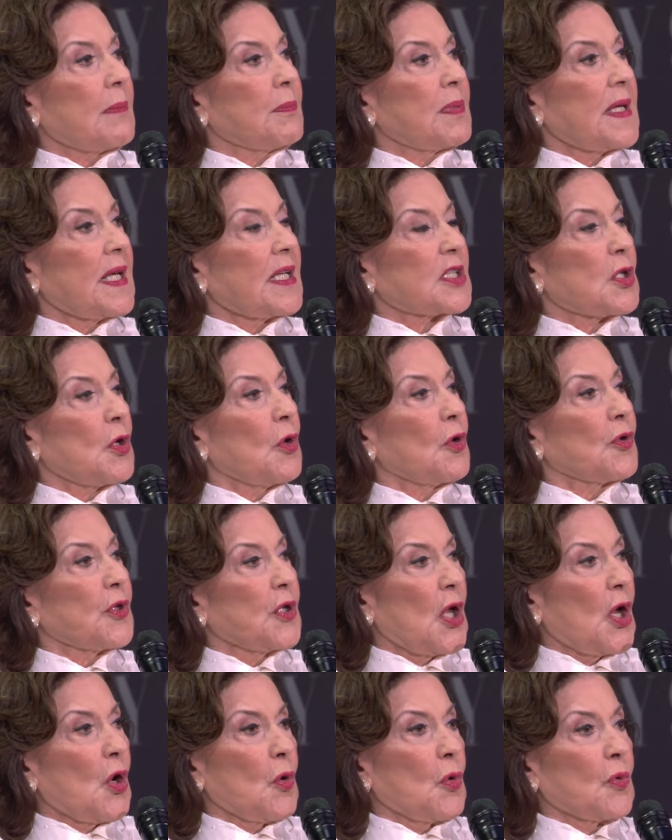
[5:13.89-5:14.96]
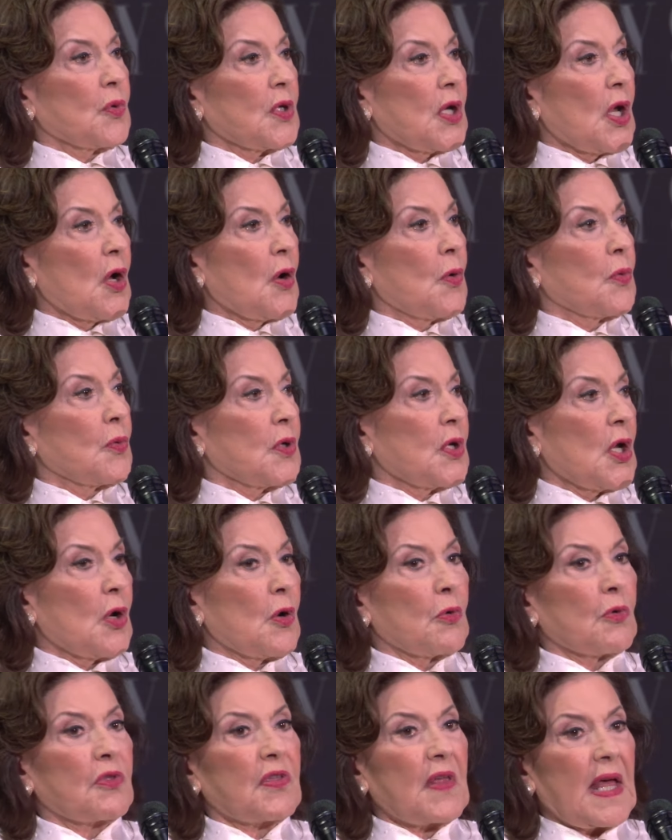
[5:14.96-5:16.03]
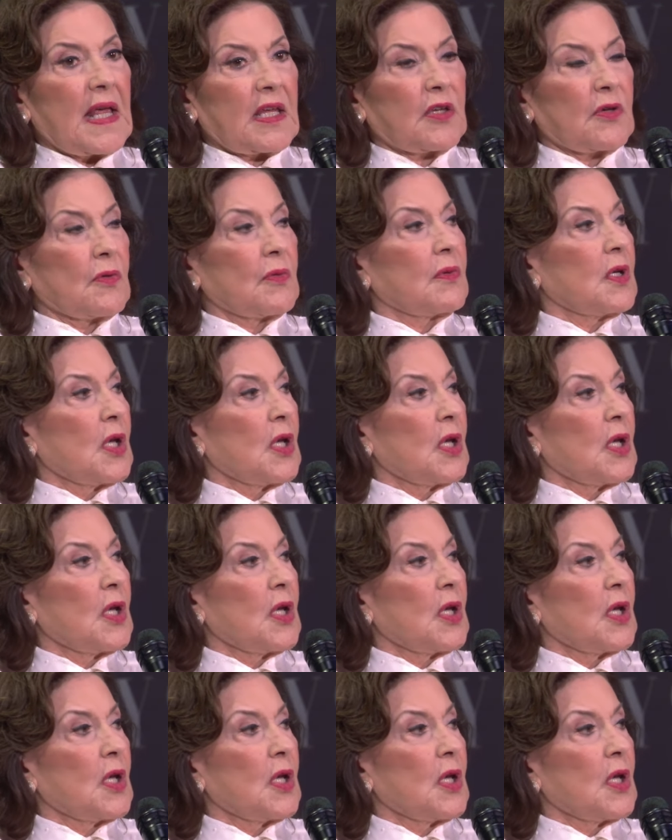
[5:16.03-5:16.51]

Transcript: being told no, no, no, thank you,